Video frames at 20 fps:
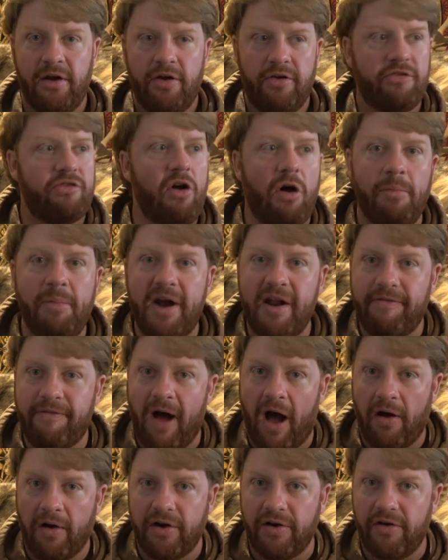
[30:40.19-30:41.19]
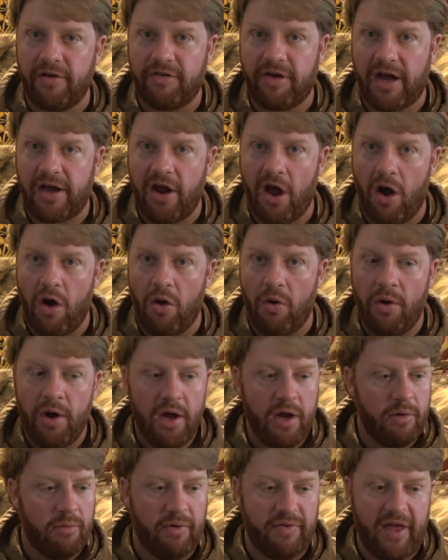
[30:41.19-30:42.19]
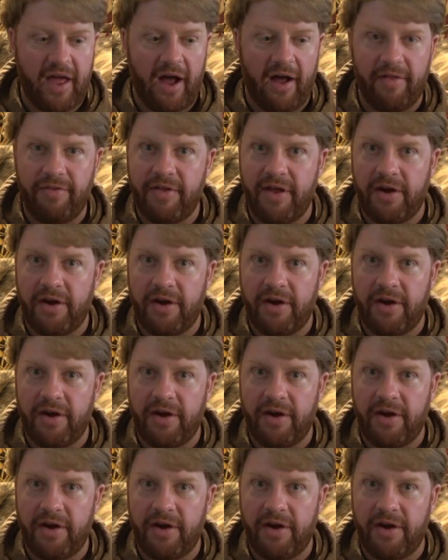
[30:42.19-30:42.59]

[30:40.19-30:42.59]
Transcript: So many falconers I know, when they hunt,